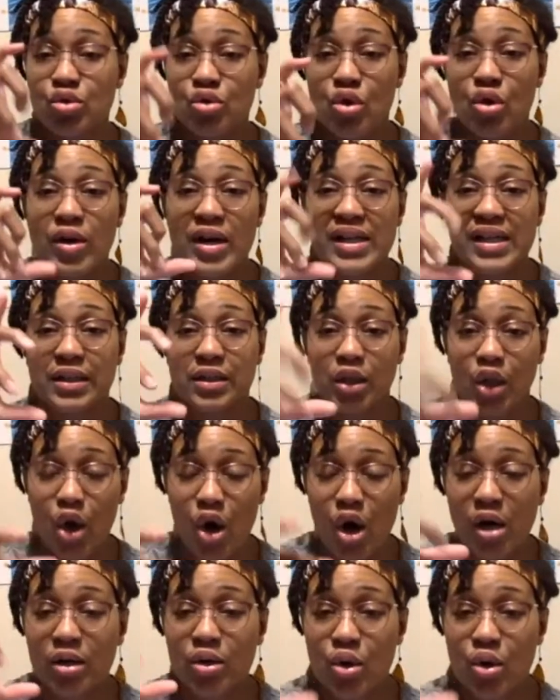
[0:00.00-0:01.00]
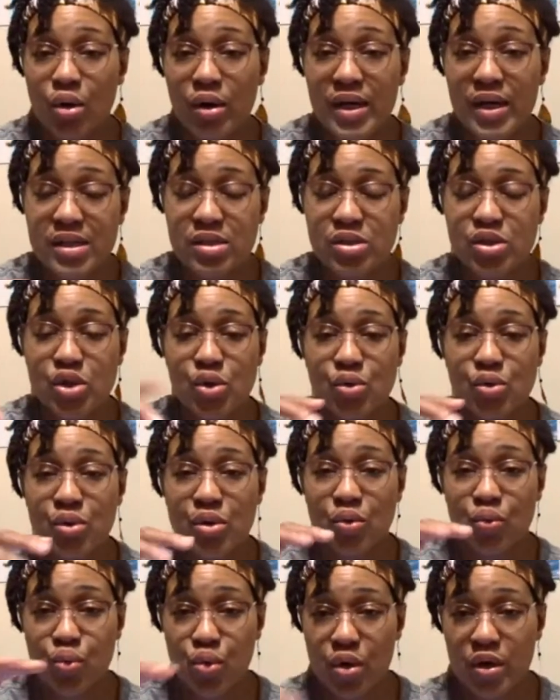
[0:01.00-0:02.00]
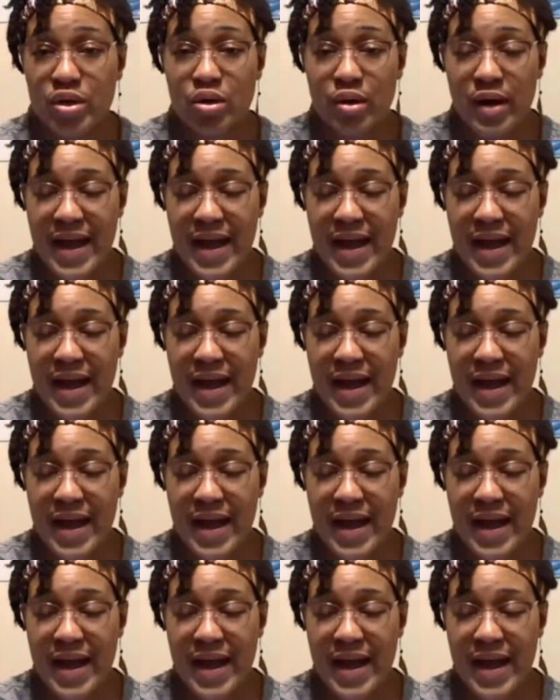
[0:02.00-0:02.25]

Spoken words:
go ahead and log on to the Royal